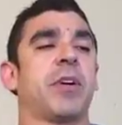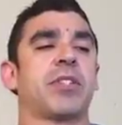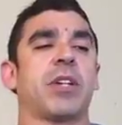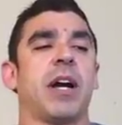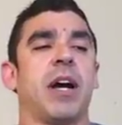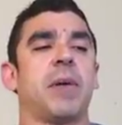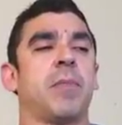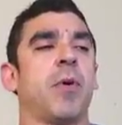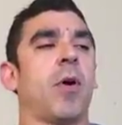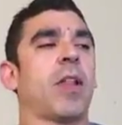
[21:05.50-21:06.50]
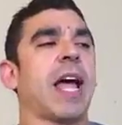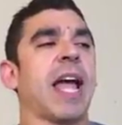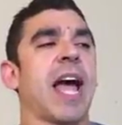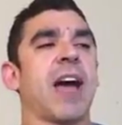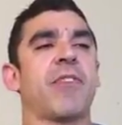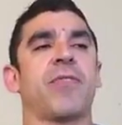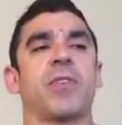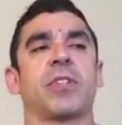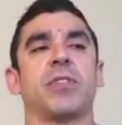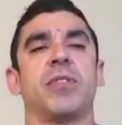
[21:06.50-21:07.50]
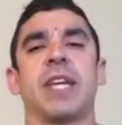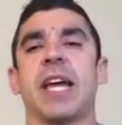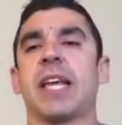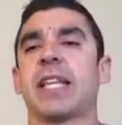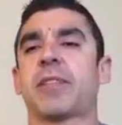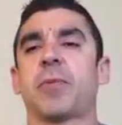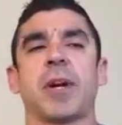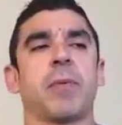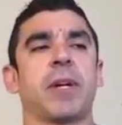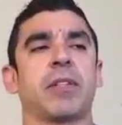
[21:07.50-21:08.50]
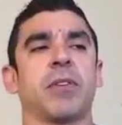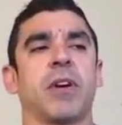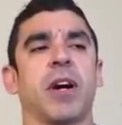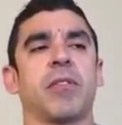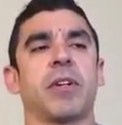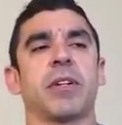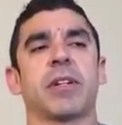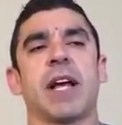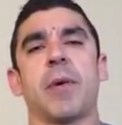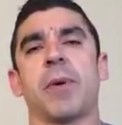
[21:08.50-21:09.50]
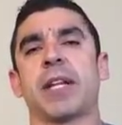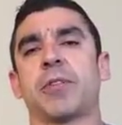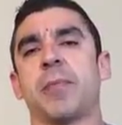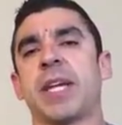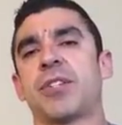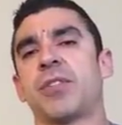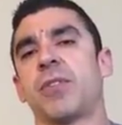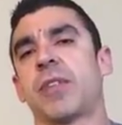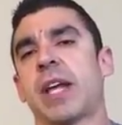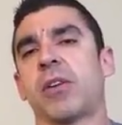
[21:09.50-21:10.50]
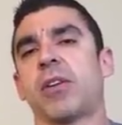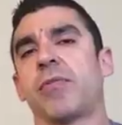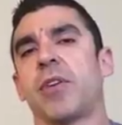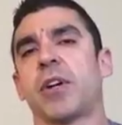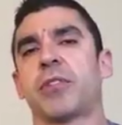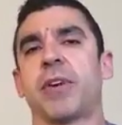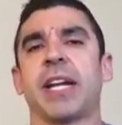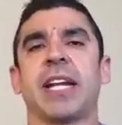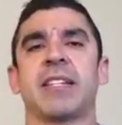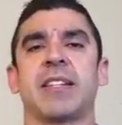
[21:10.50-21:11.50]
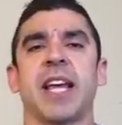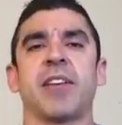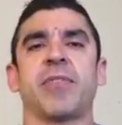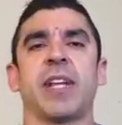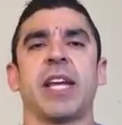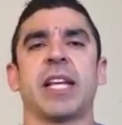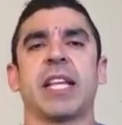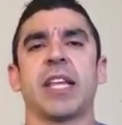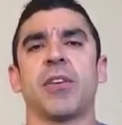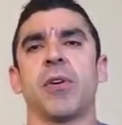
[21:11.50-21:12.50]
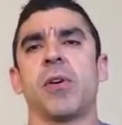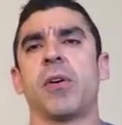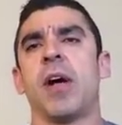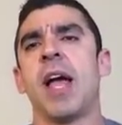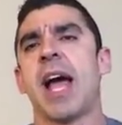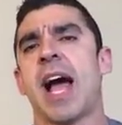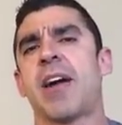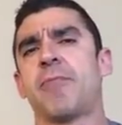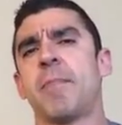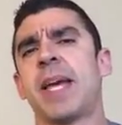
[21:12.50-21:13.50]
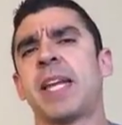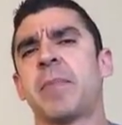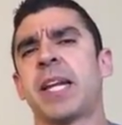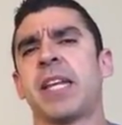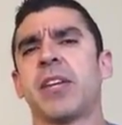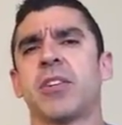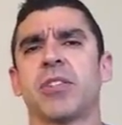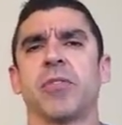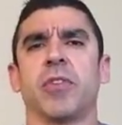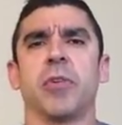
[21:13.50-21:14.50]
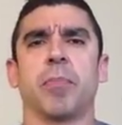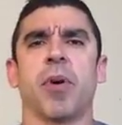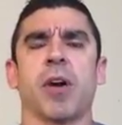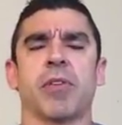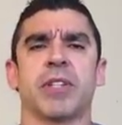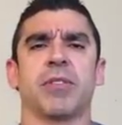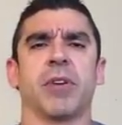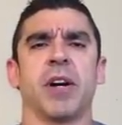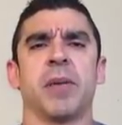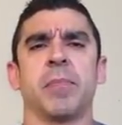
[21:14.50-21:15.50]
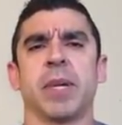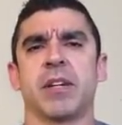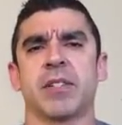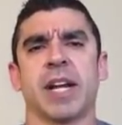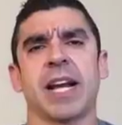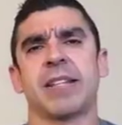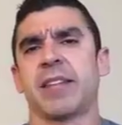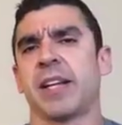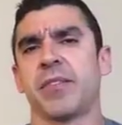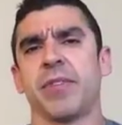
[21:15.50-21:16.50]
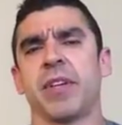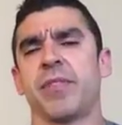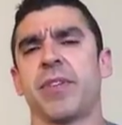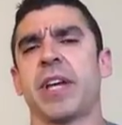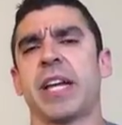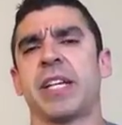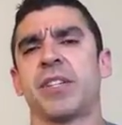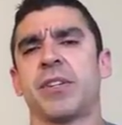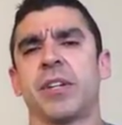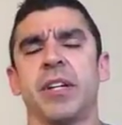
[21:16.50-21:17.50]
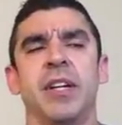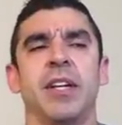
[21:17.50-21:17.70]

much all I have for today. That's what I wanted to cover. I wanted to make sure that all of you are training safely and that you all have many, many years of good progress to come, because like I said, if you get injured,